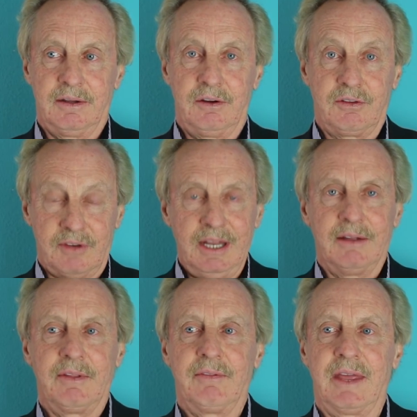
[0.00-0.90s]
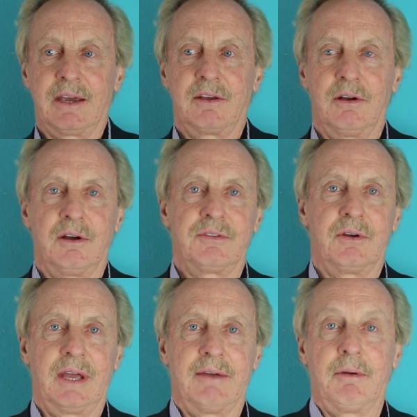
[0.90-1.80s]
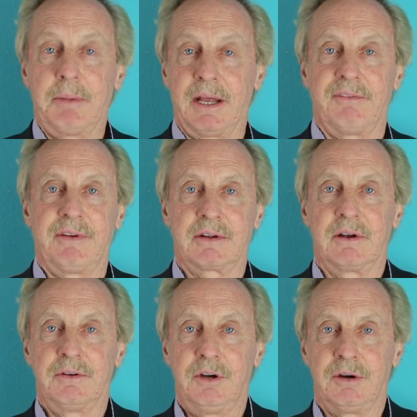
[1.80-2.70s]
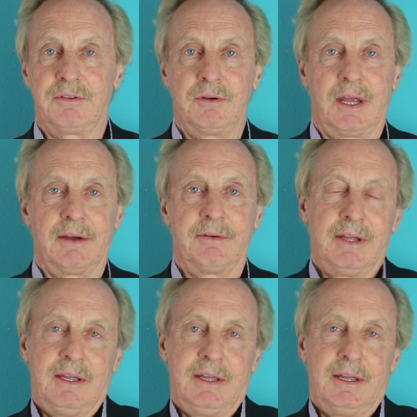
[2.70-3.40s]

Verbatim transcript: understand that that could also have a bad effect on nerves. You have